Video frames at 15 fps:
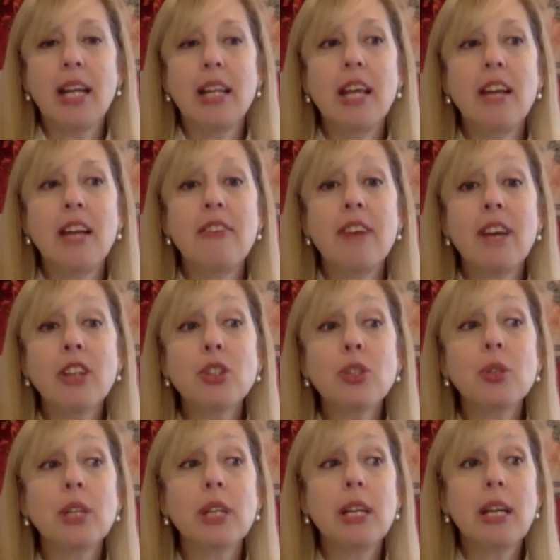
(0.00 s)
And then
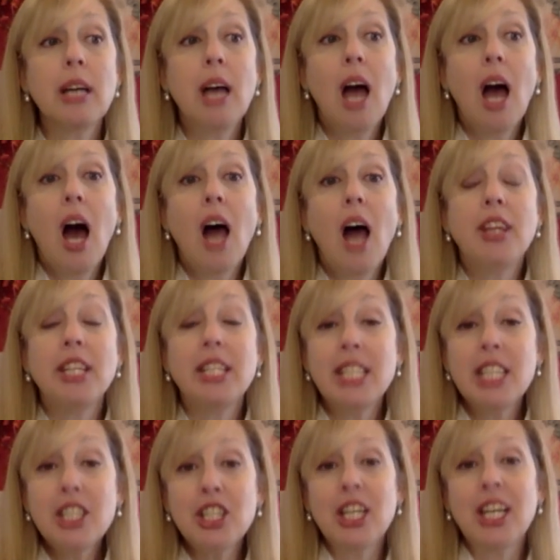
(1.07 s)
eventually the
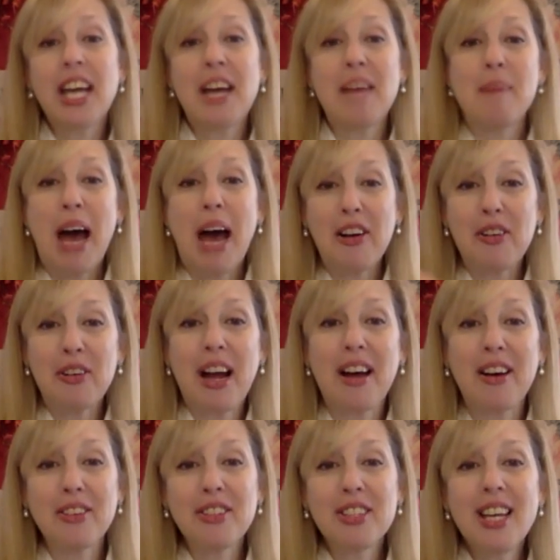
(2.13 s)
teaching came back
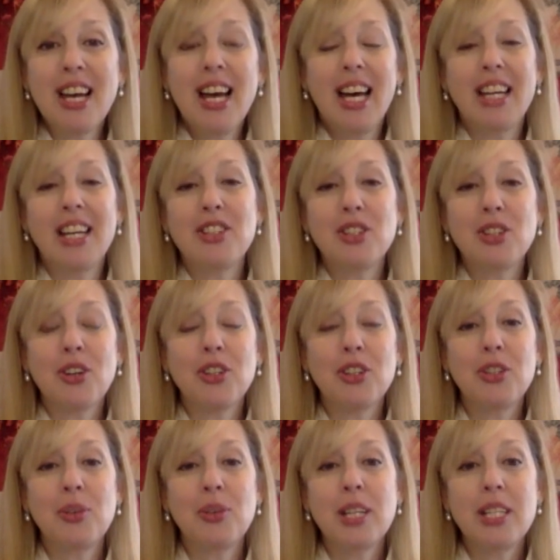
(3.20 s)
around and I started
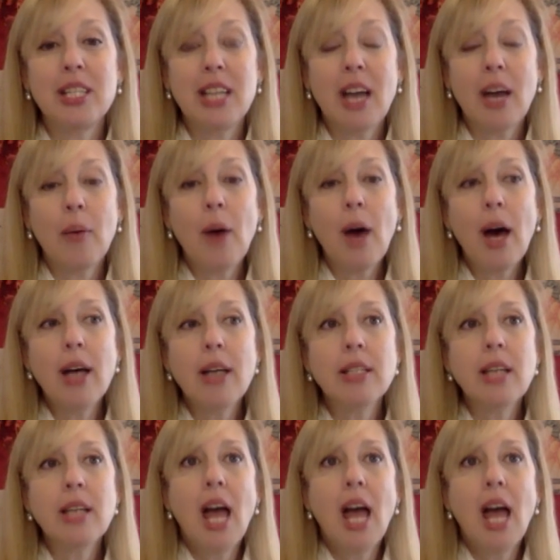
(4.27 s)
doing the DIYs,